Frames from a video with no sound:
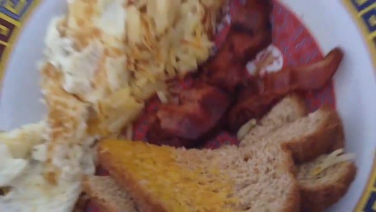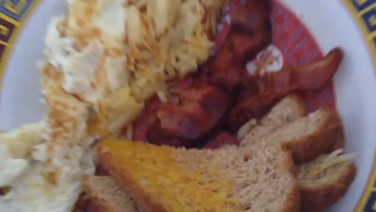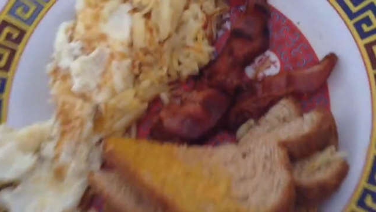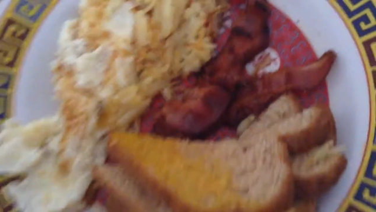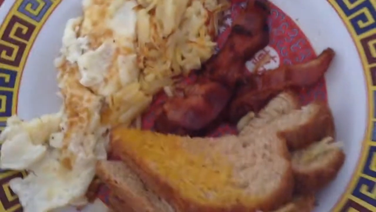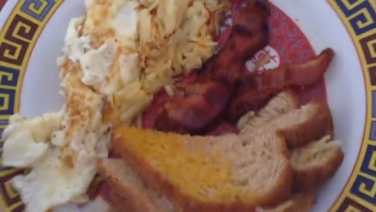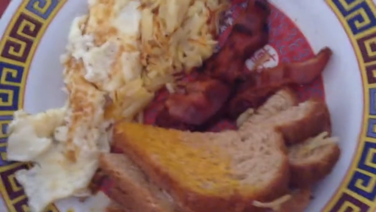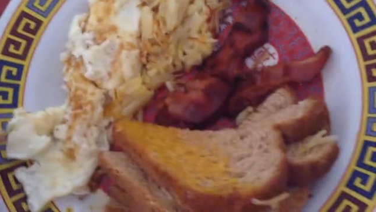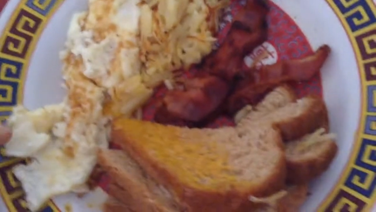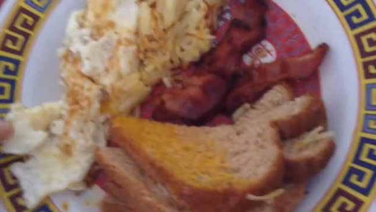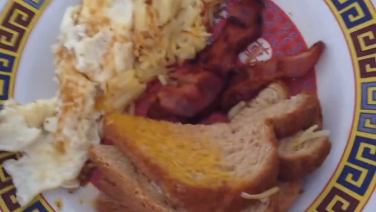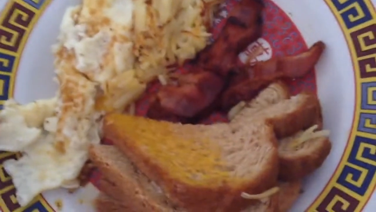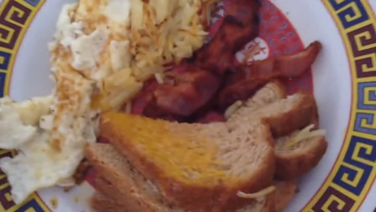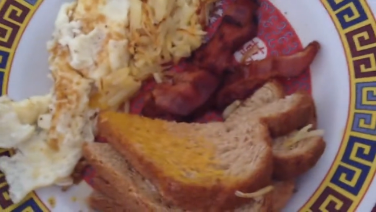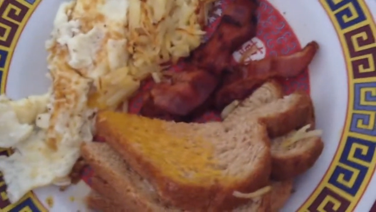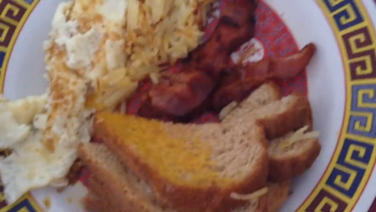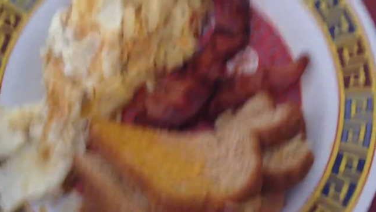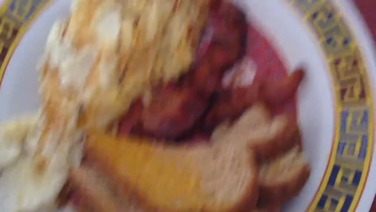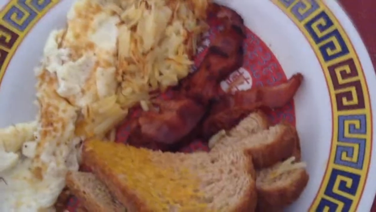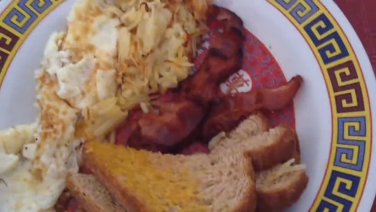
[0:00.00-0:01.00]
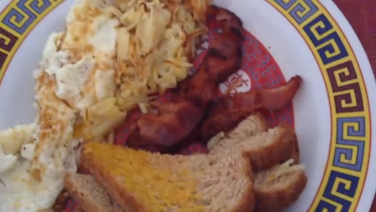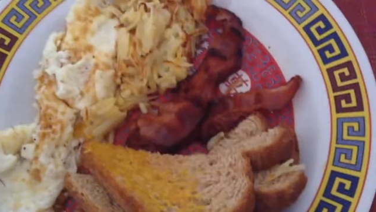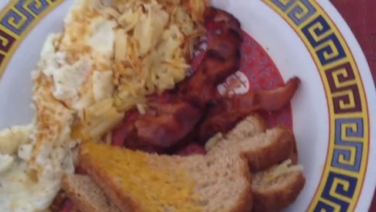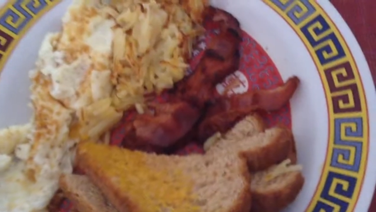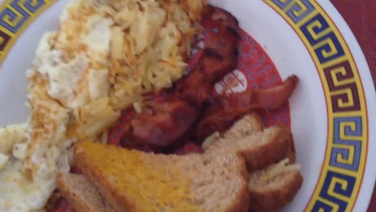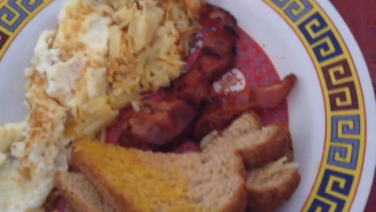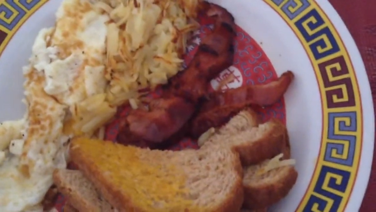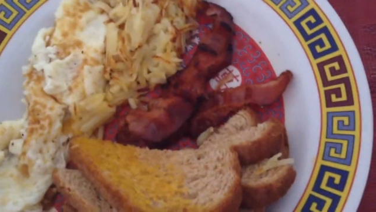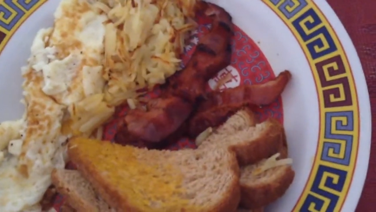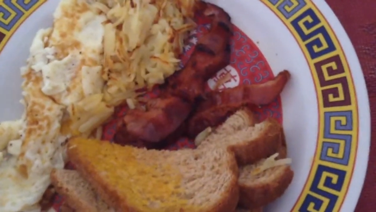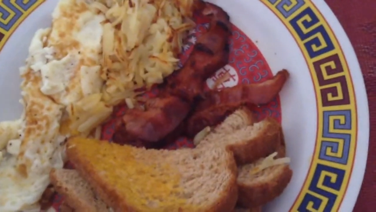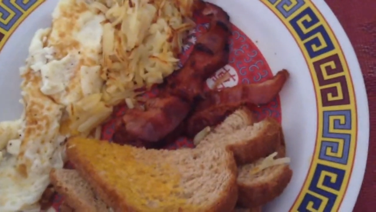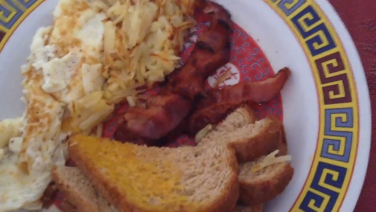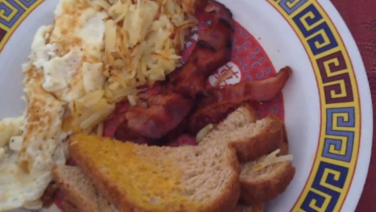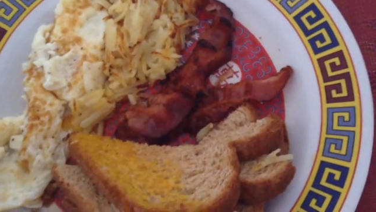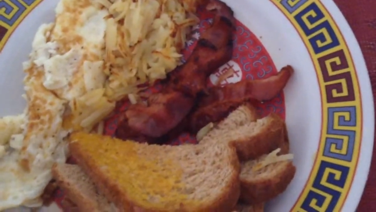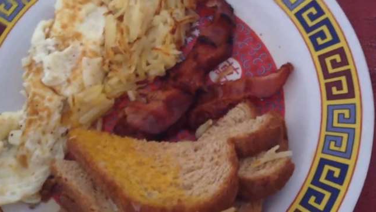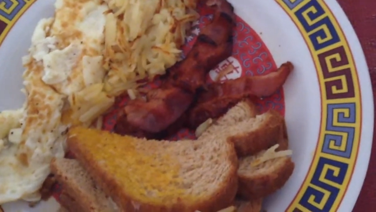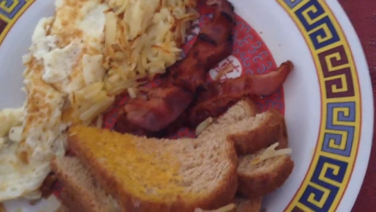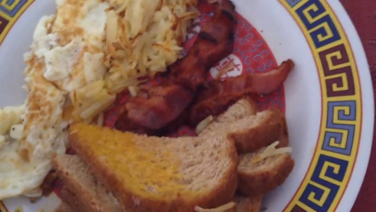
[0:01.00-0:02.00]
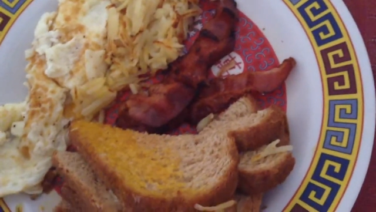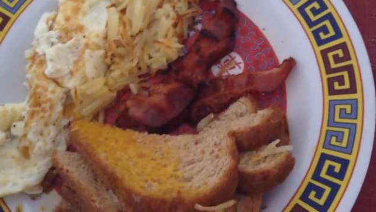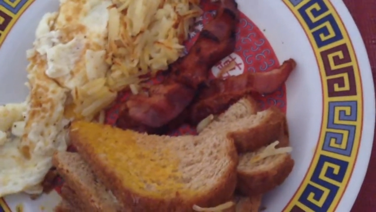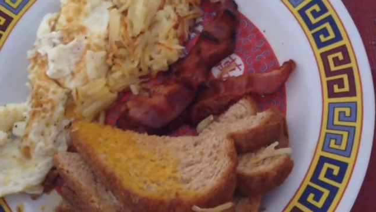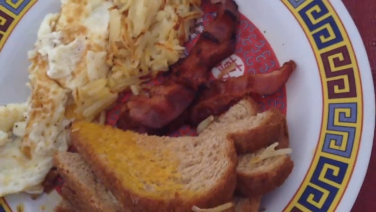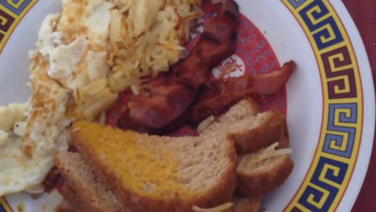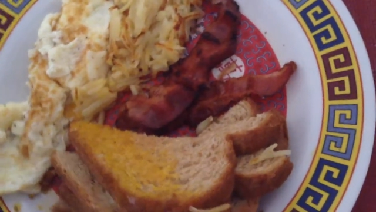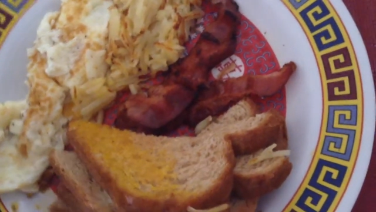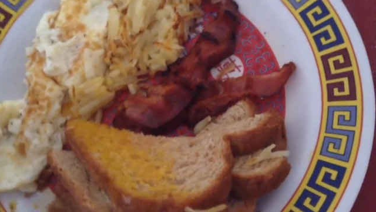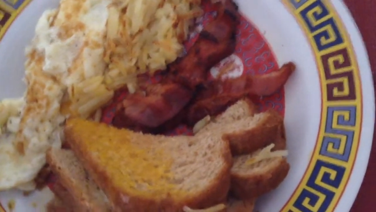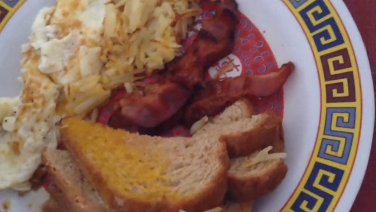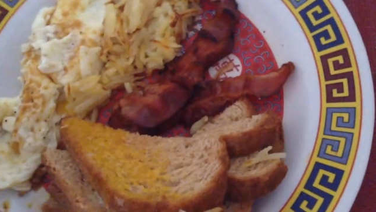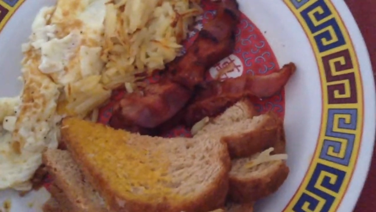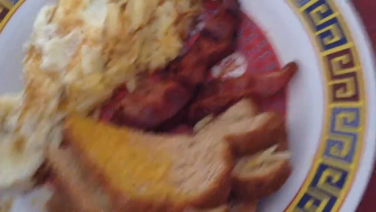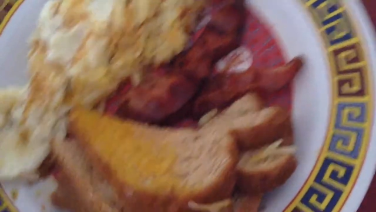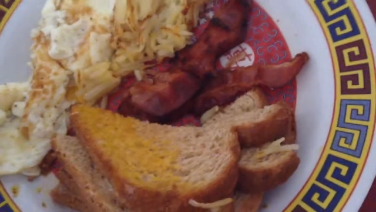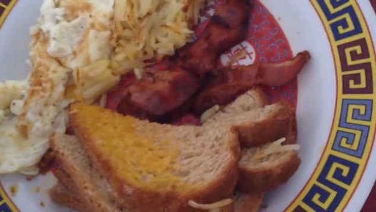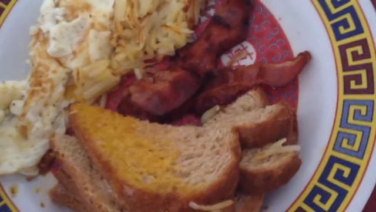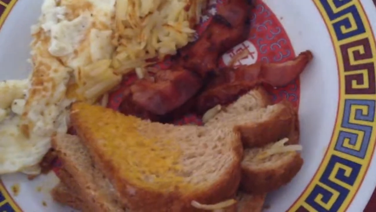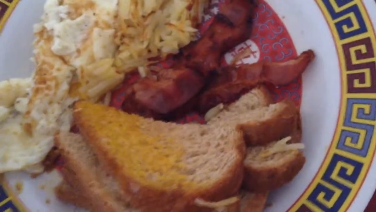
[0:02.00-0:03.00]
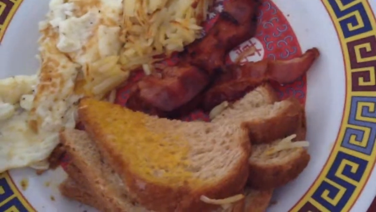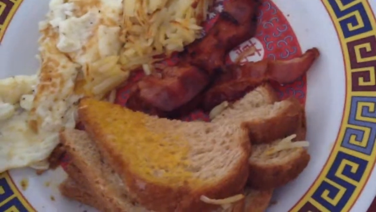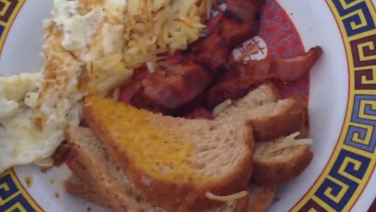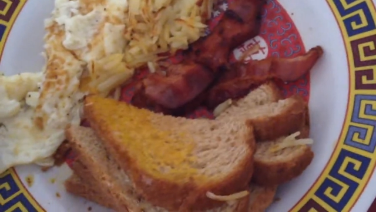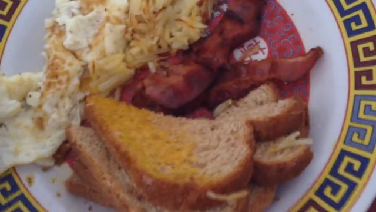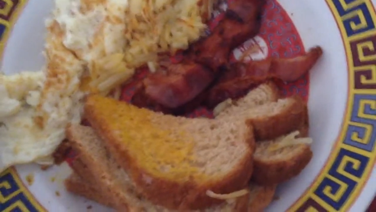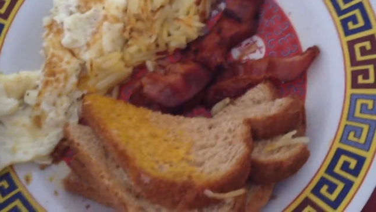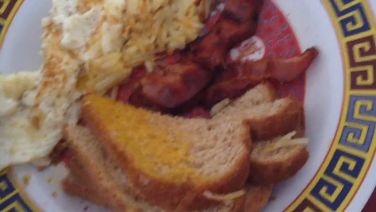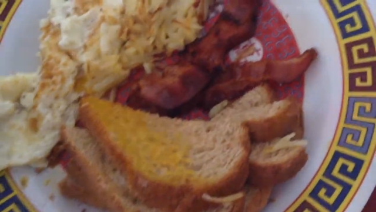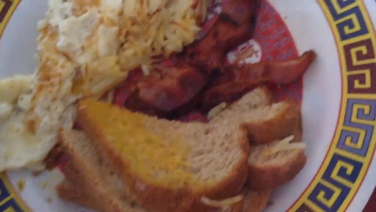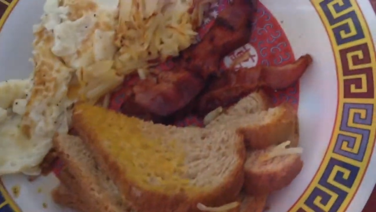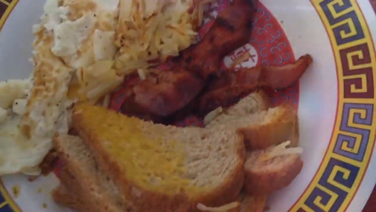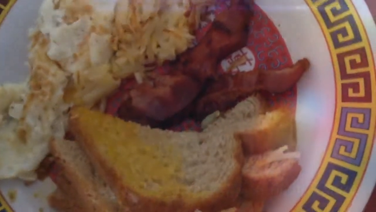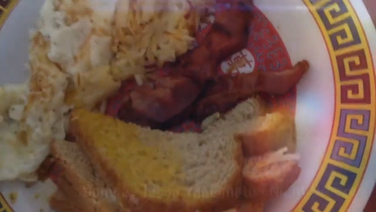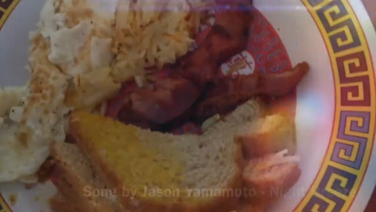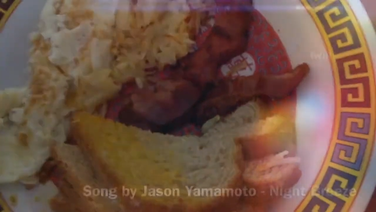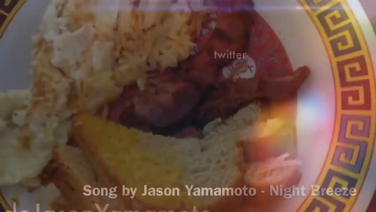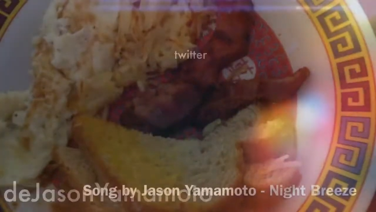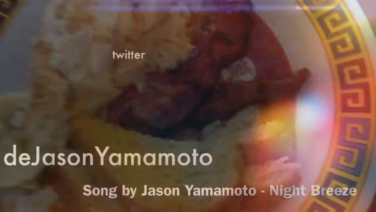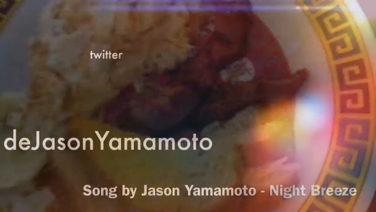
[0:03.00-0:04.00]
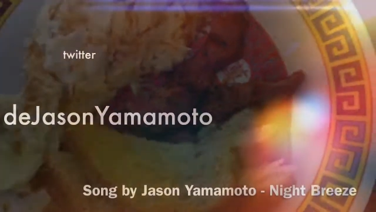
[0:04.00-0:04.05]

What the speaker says: [unreadable: no face in view]